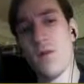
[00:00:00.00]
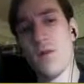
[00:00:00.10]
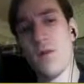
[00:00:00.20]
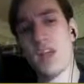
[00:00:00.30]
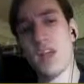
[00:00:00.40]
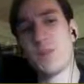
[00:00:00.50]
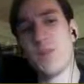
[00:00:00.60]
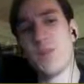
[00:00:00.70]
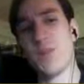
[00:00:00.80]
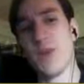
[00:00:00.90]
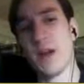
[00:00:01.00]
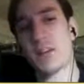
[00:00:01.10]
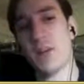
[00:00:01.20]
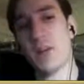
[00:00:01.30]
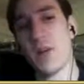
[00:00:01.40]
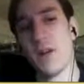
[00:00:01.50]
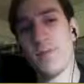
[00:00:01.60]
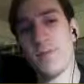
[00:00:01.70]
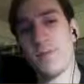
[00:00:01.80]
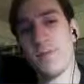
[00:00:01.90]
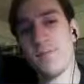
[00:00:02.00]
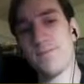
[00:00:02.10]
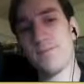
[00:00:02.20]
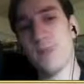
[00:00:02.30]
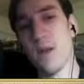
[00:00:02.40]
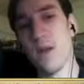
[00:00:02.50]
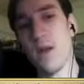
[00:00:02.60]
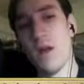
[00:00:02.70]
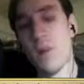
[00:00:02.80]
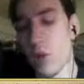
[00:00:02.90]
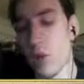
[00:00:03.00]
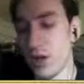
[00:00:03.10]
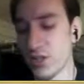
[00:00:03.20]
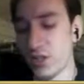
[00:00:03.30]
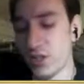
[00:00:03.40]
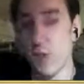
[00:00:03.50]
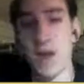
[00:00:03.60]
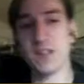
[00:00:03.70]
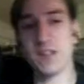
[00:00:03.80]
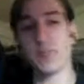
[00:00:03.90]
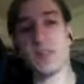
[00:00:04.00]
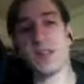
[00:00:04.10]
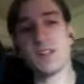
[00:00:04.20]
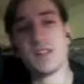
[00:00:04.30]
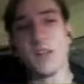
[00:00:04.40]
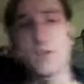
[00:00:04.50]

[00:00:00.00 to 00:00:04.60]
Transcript: It's been fine as a one-of. I might want to just go back to the playset of,